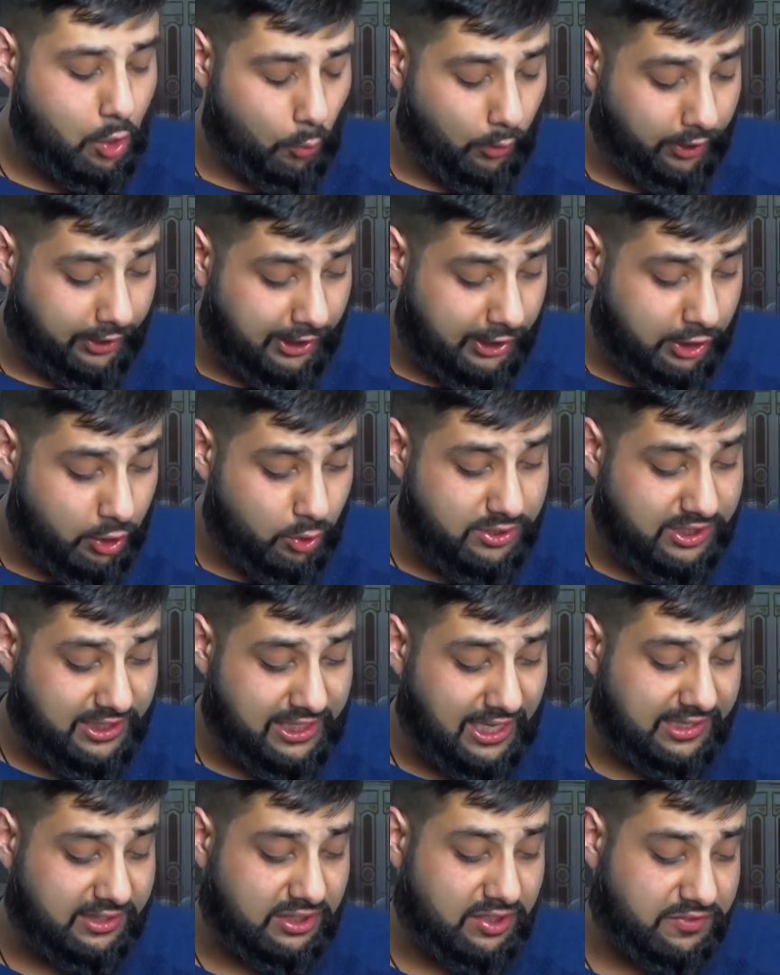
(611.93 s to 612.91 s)
we're going to use
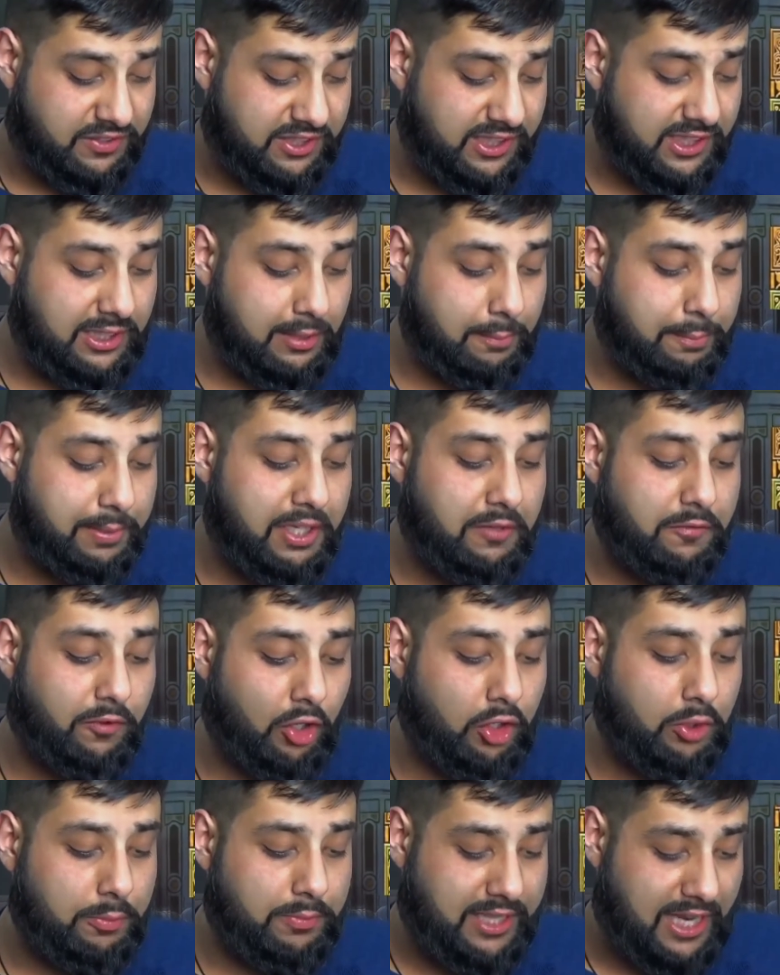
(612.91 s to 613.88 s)
again Tafsir Kabir,
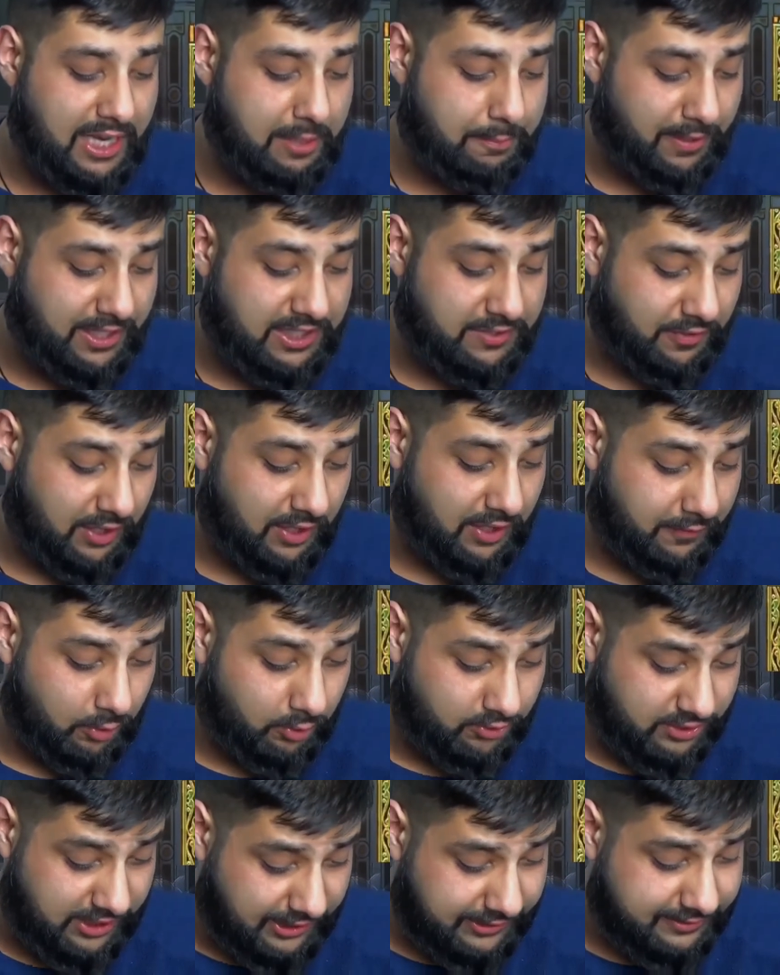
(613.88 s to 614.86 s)
volume 10, page
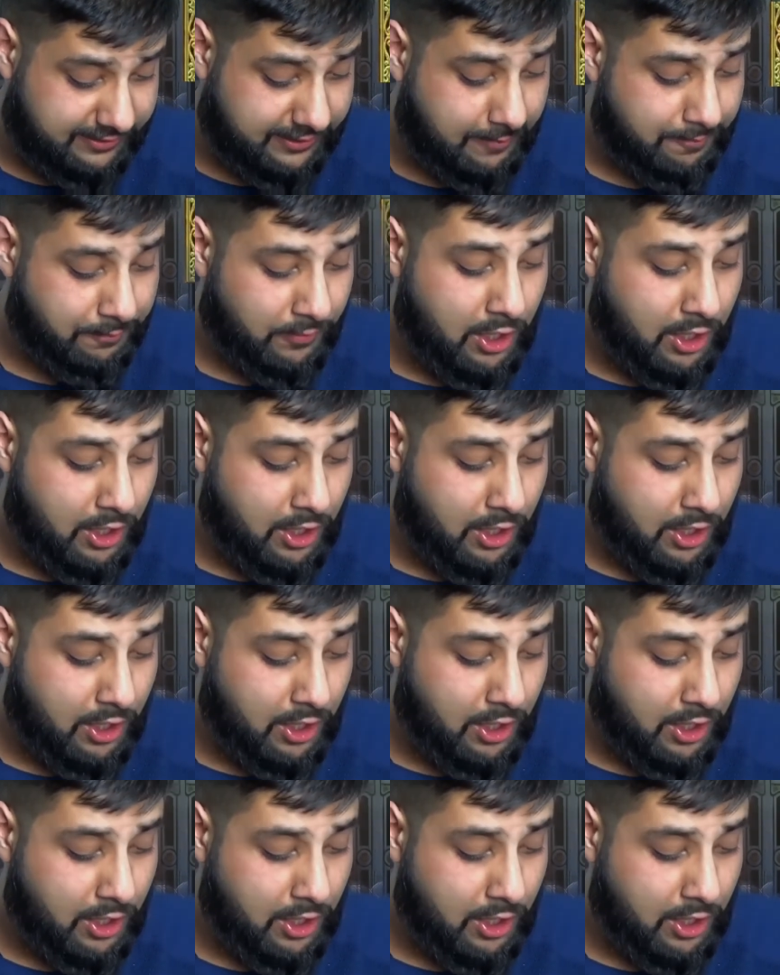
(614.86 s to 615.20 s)
506.